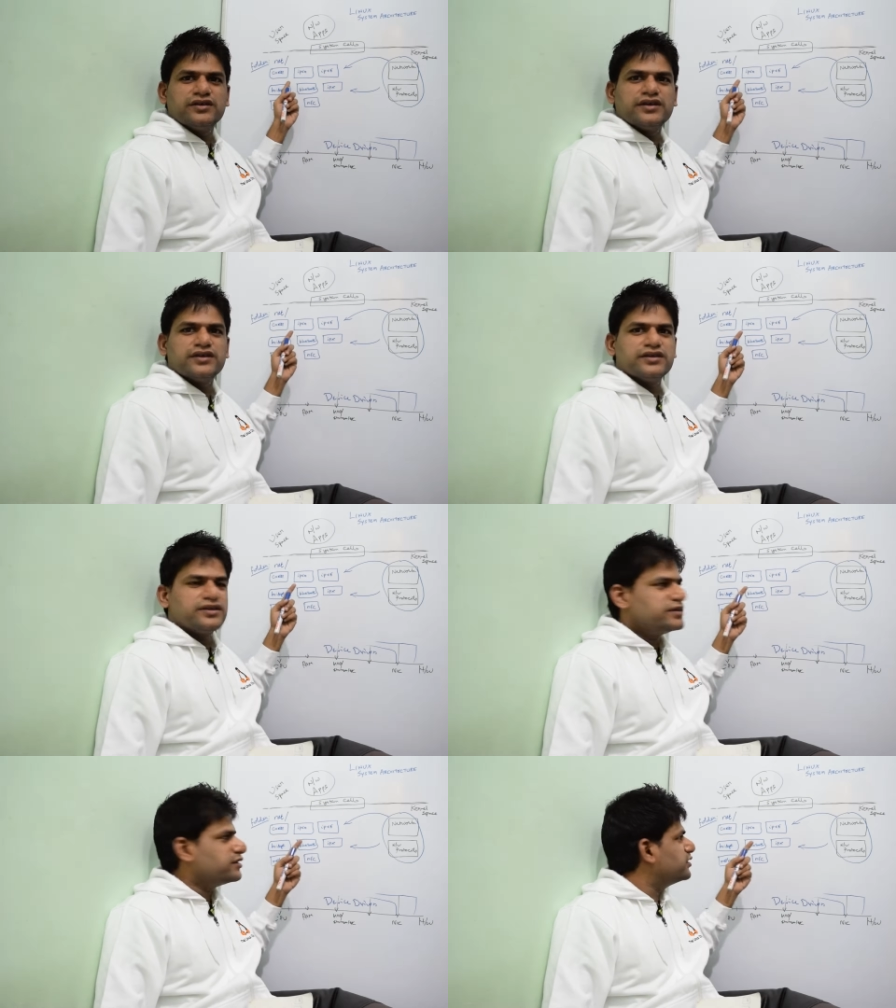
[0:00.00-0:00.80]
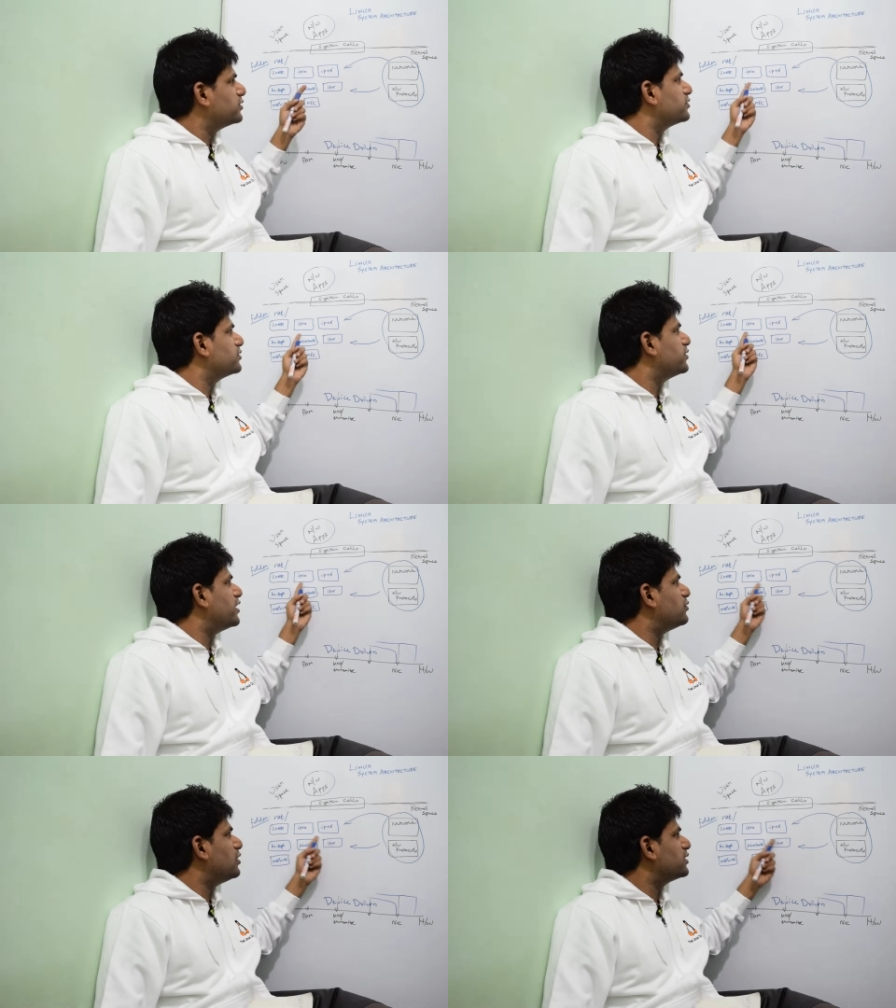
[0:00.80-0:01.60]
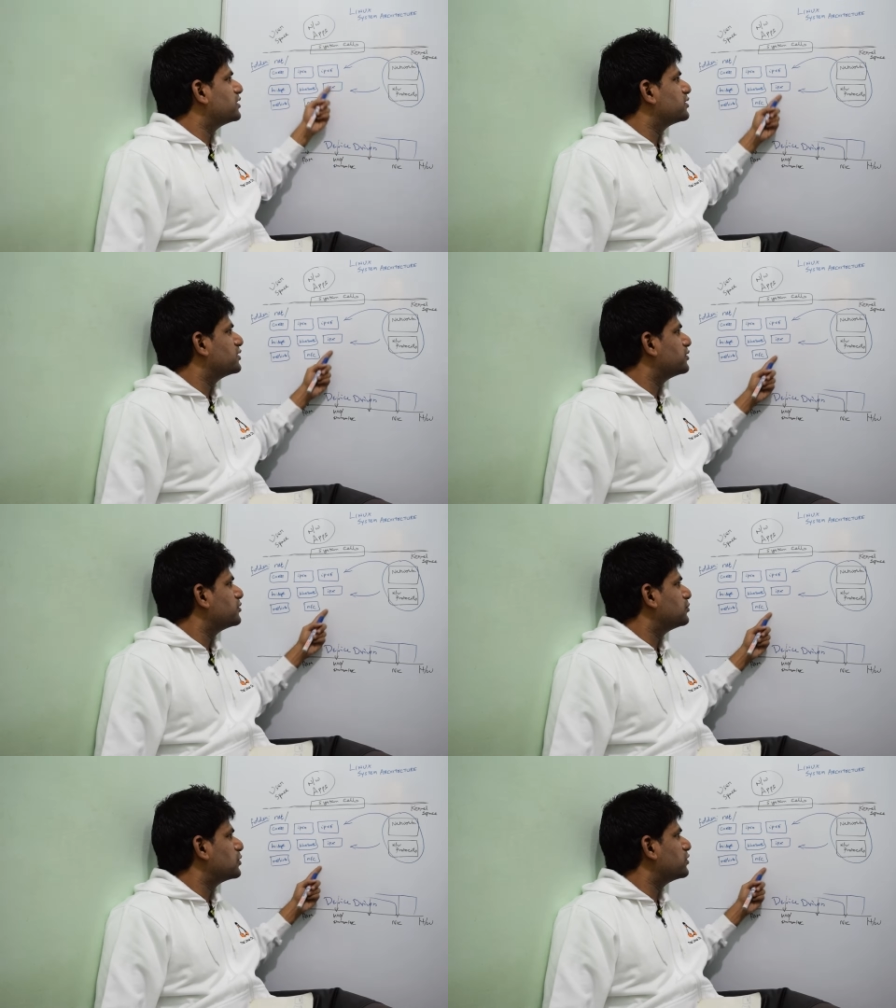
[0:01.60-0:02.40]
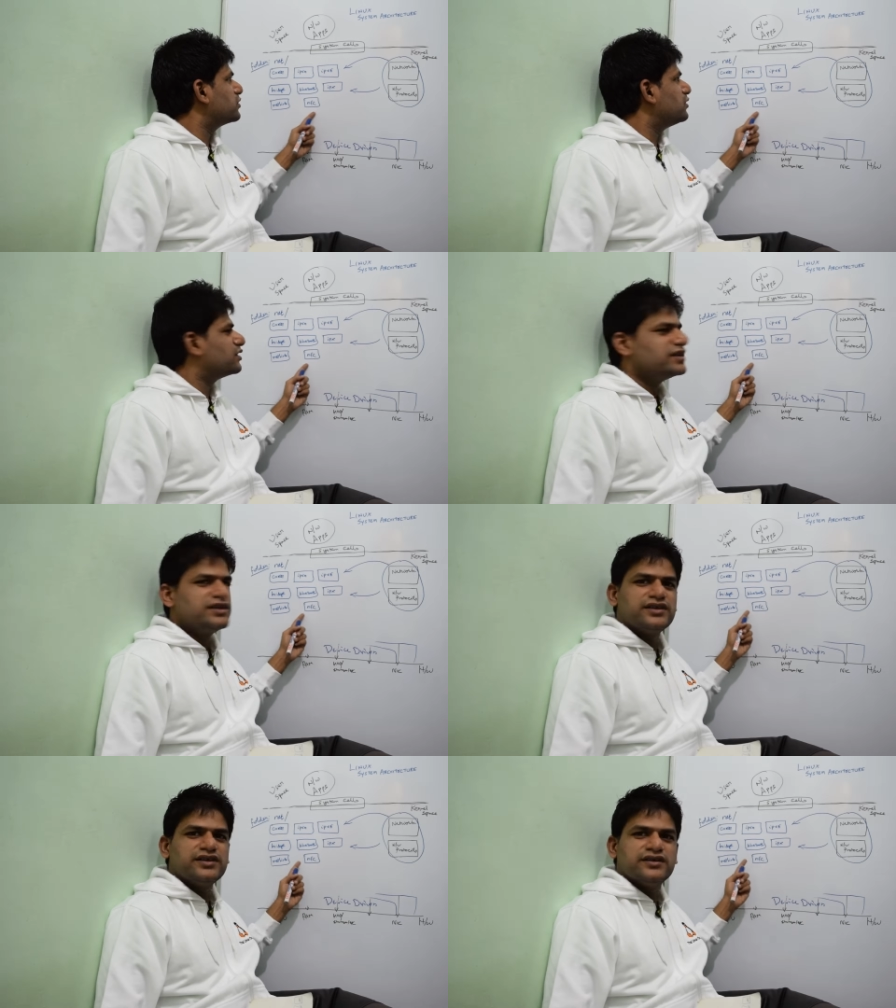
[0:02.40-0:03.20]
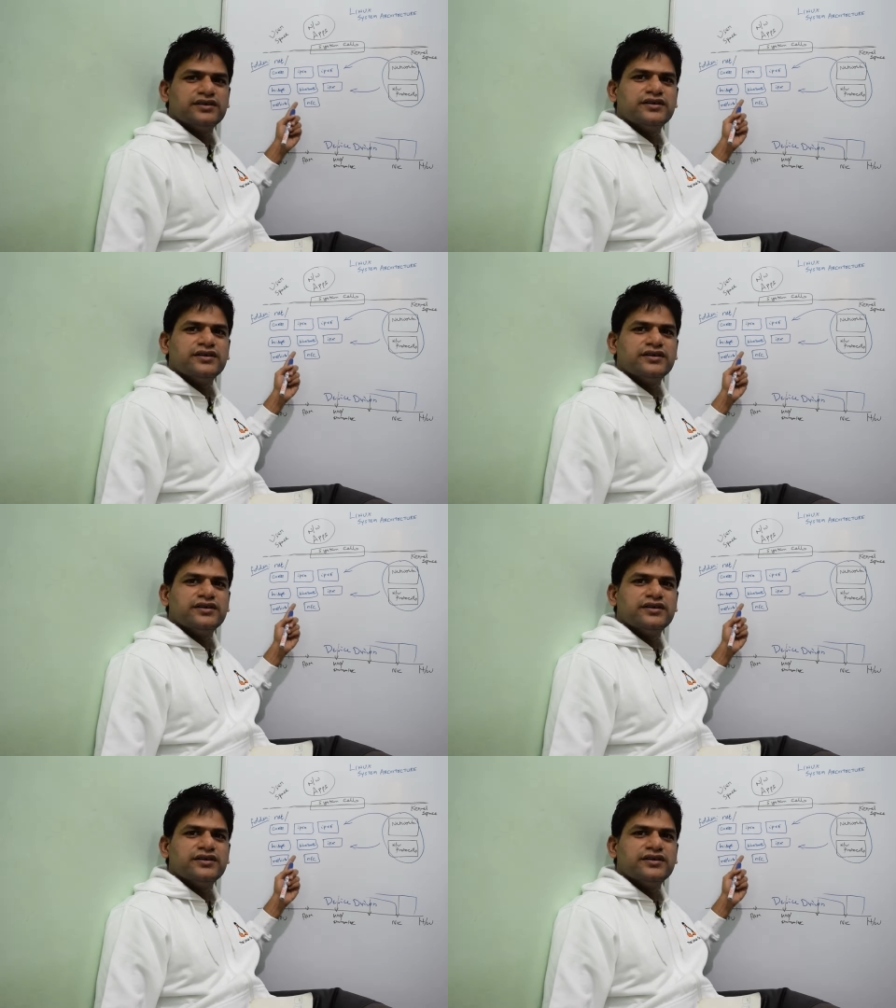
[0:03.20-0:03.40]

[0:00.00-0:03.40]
And you have all this protocol related